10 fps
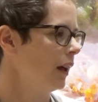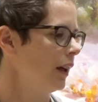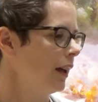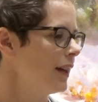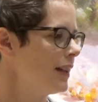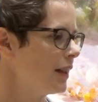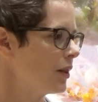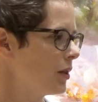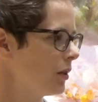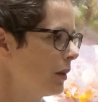it easier
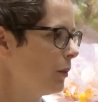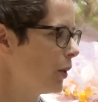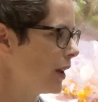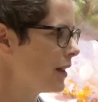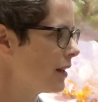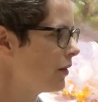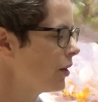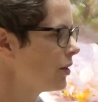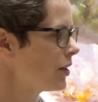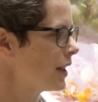to embrace. If you
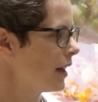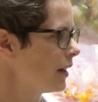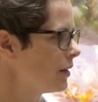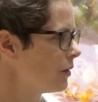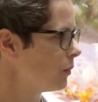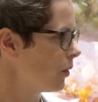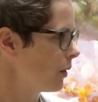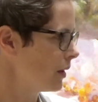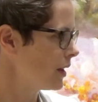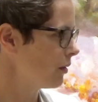understand what
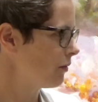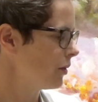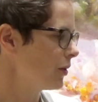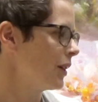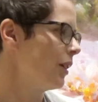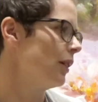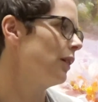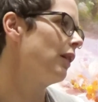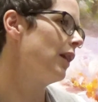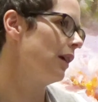the downfalls are,
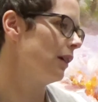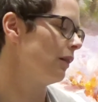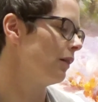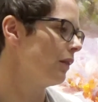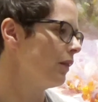then